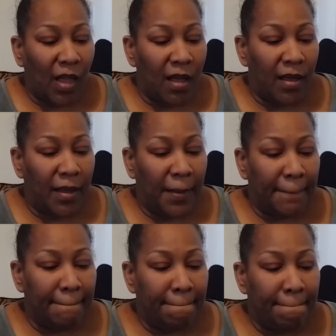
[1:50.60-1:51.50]

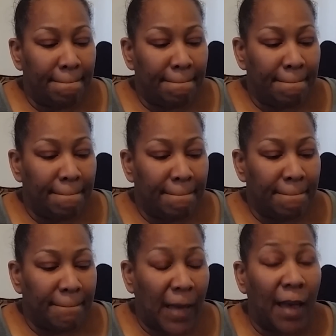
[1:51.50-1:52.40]
I'm
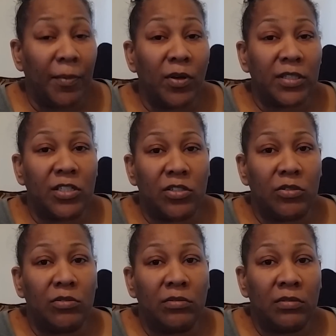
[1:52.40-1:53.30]
going to
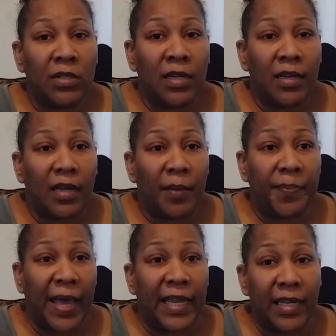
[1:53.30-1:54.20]
do a
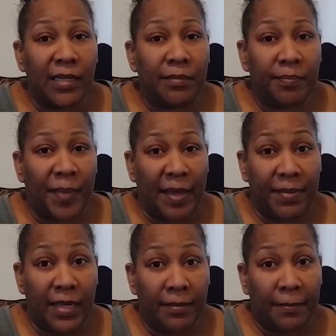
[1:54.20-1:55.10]
painted
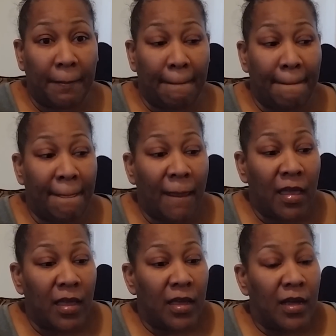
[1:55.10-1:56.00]
baby.
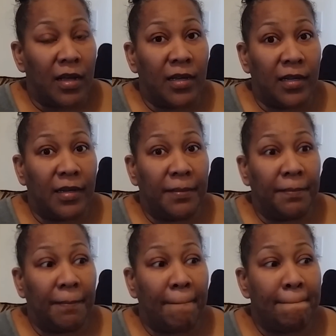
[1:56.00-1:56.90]

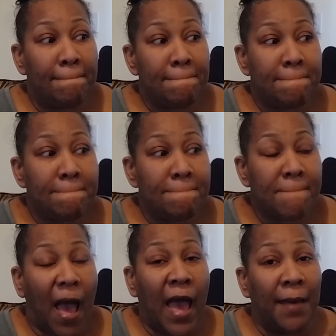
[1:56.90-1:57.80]
I
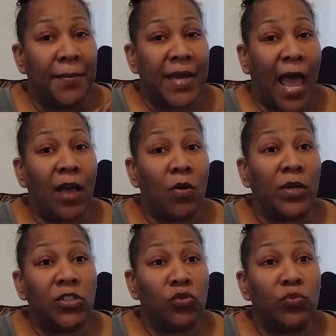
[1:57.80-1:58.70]
am not
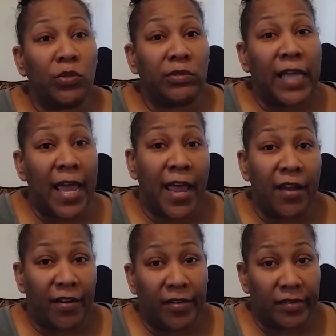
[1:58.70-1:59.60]
going to root the
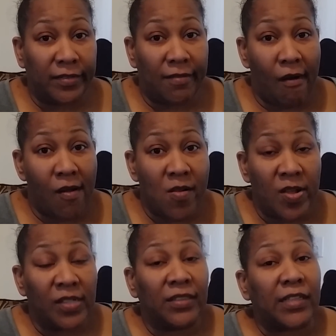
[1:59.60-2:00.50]
hair.
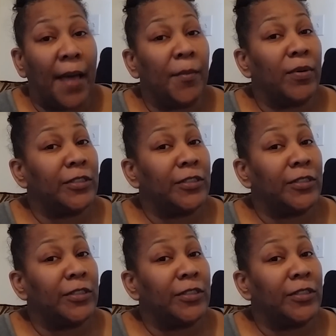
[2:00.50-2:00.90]
I'm